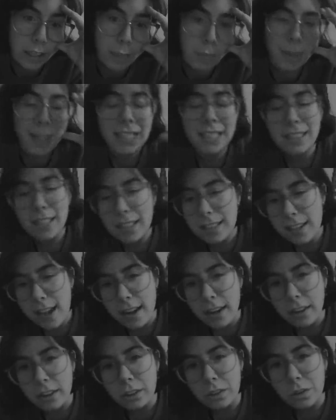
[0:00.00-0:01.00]
But this does
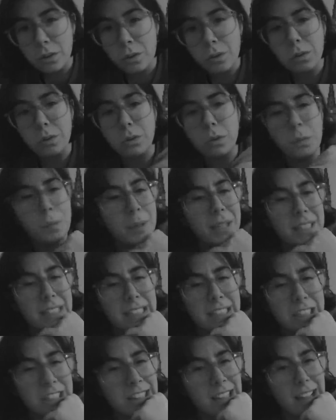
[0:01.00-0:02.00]
kind of look cool. But is
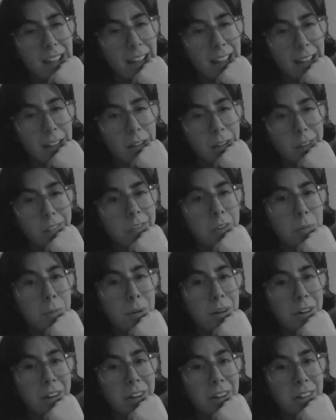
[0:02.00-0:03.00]
it just the angle of the
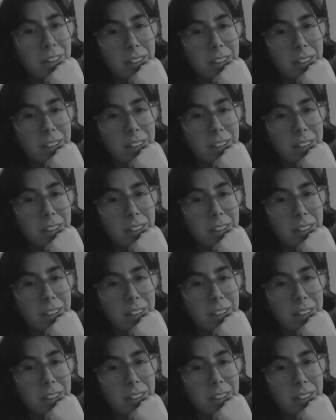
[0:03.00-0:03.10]
mirror